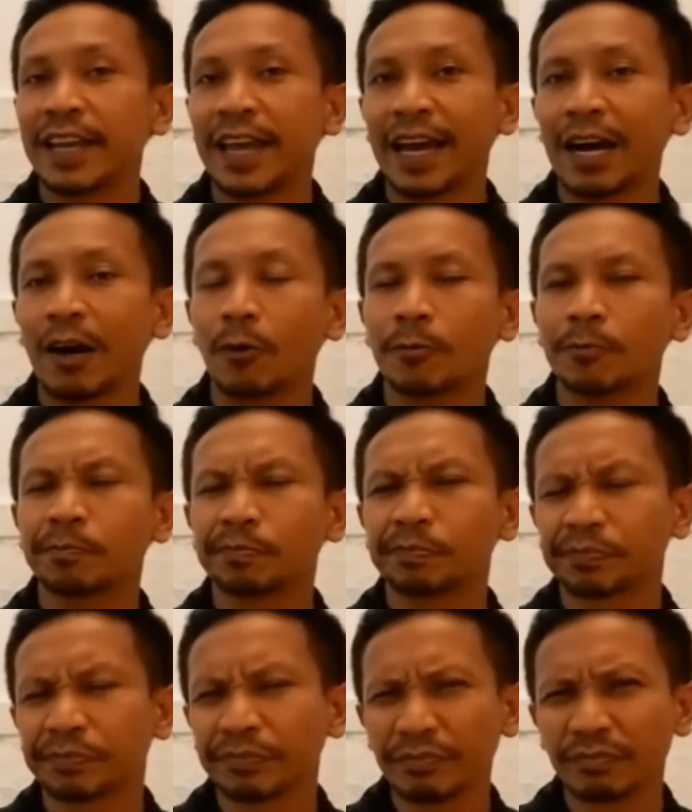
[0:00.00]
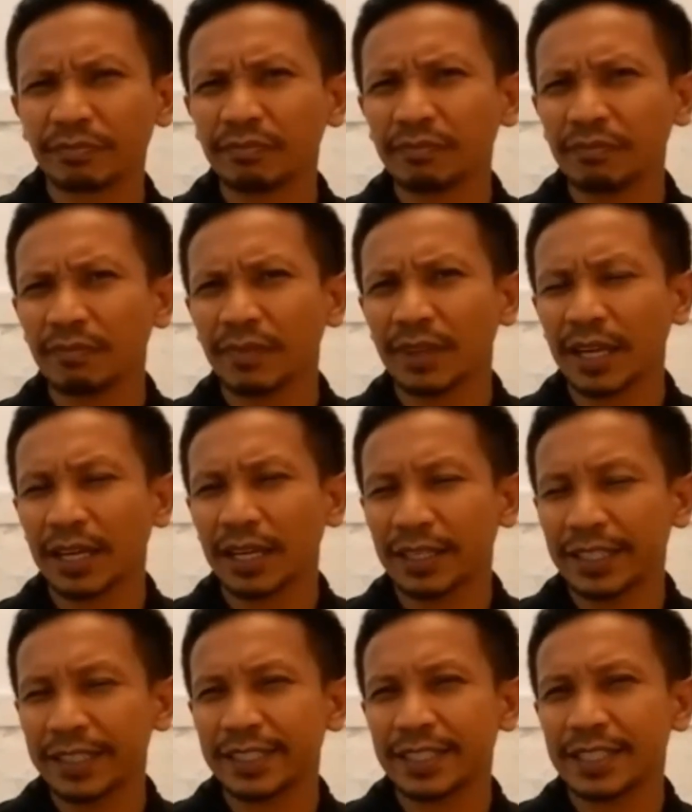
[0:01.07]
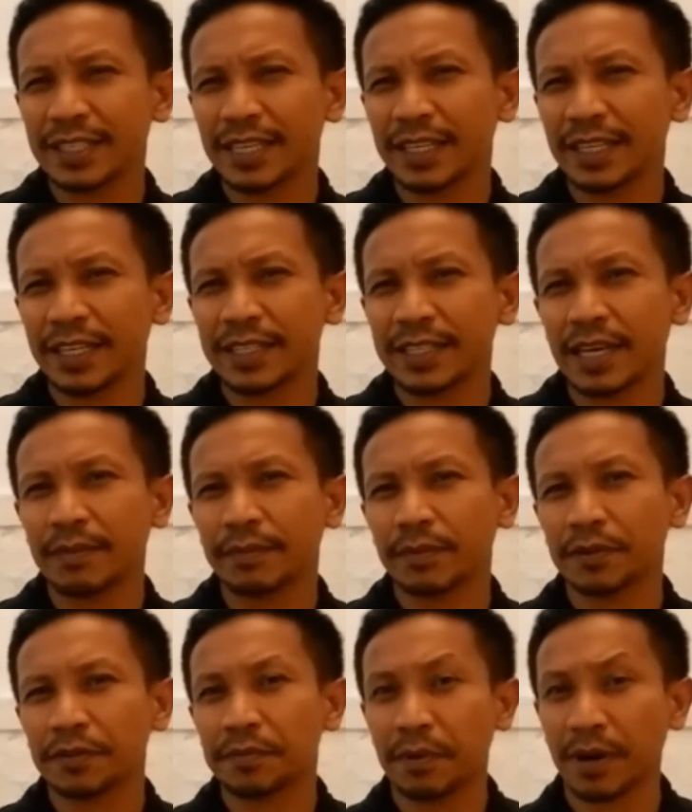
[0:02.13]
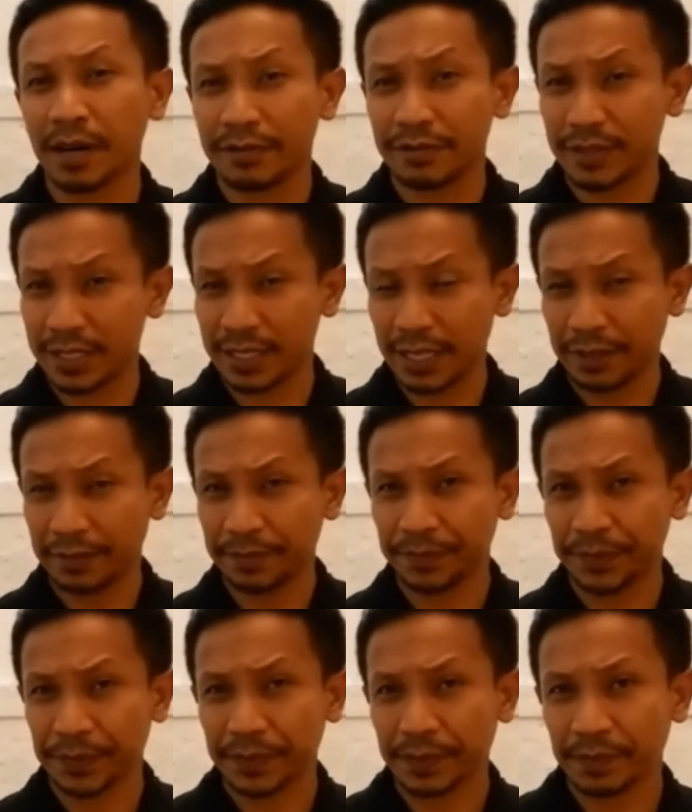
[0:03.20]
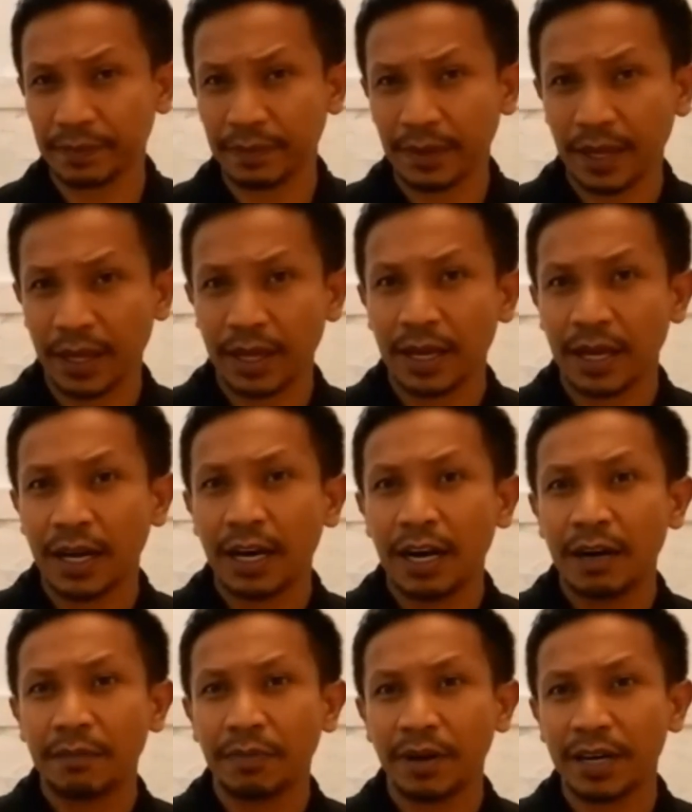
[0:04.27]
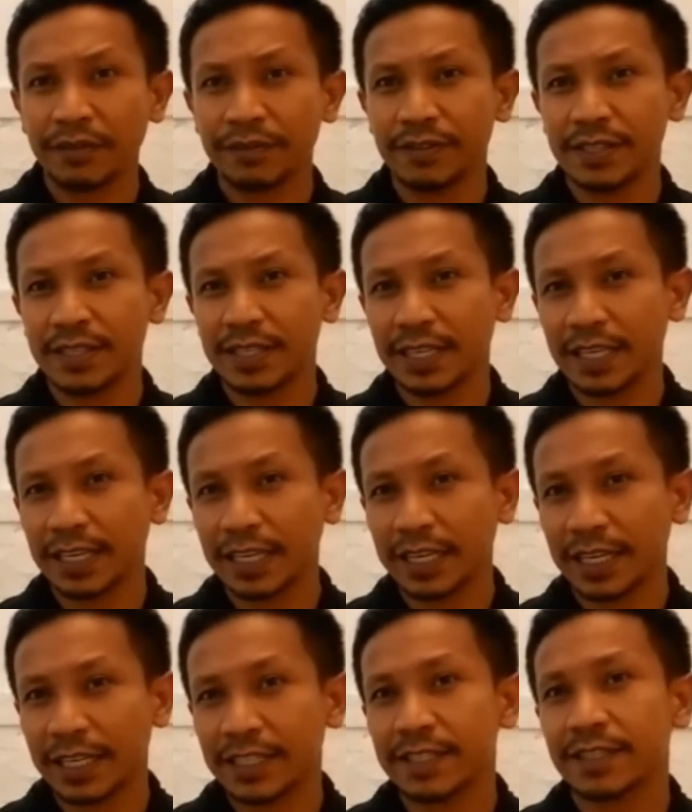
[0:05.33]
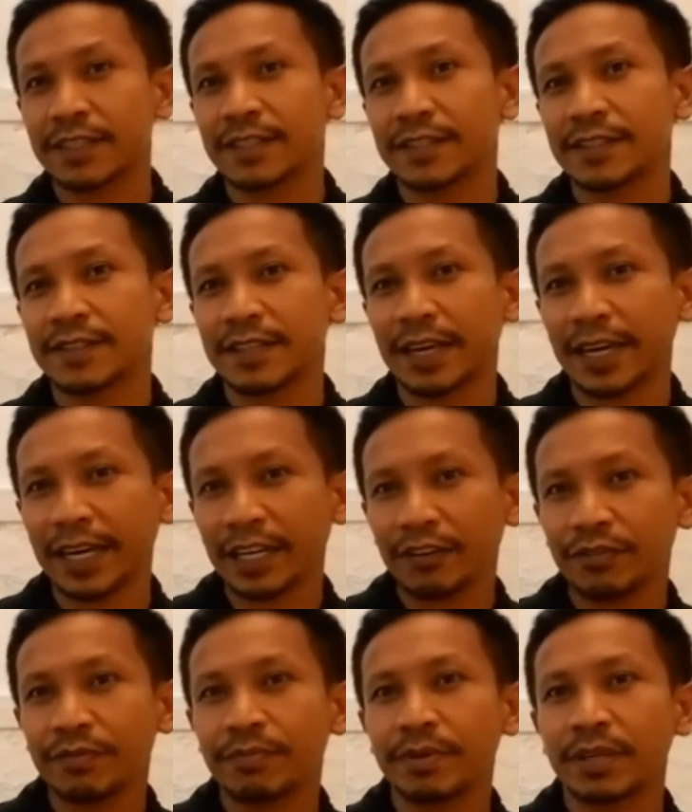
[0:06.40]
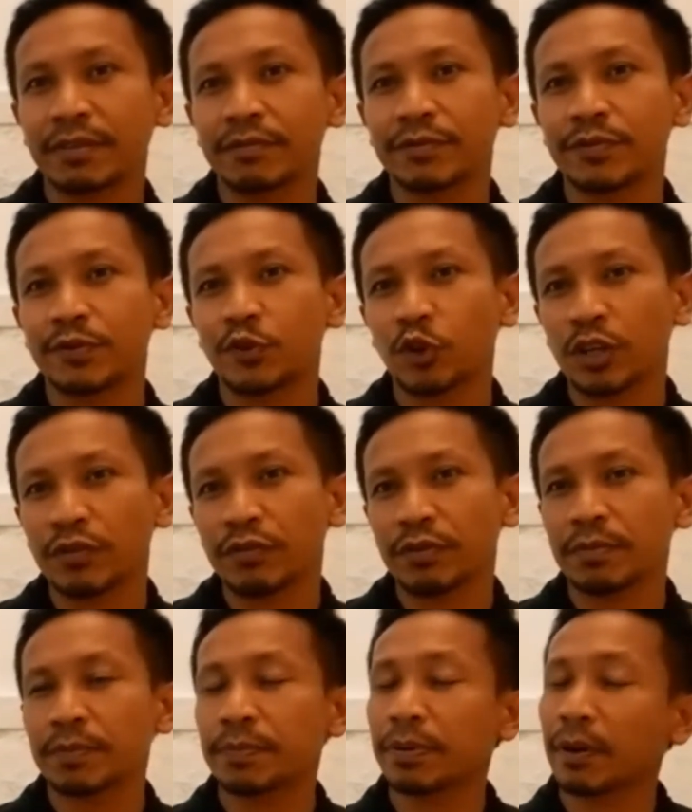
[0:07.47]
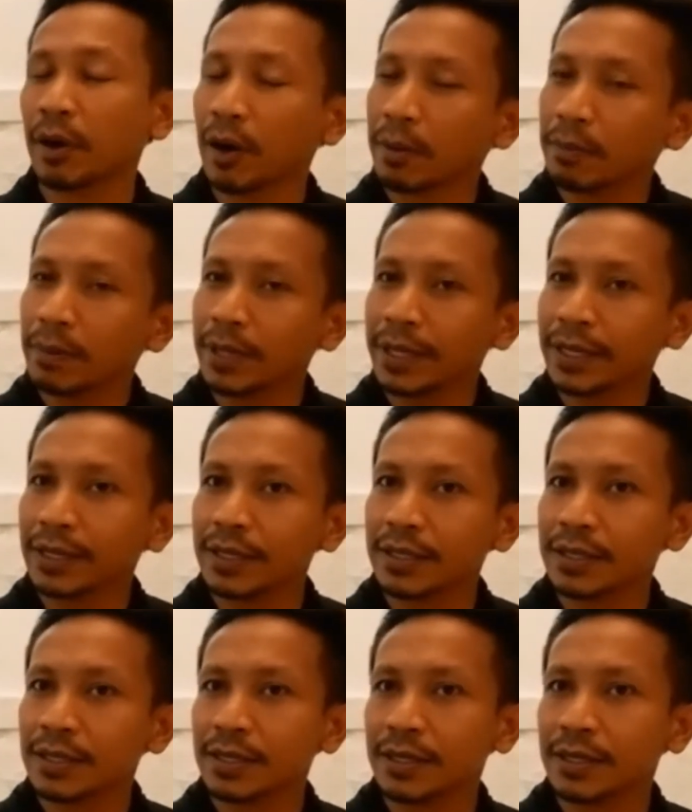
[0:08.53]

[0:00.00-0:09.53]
Now, let's see the example of privacy. Privacy is the state of being free from public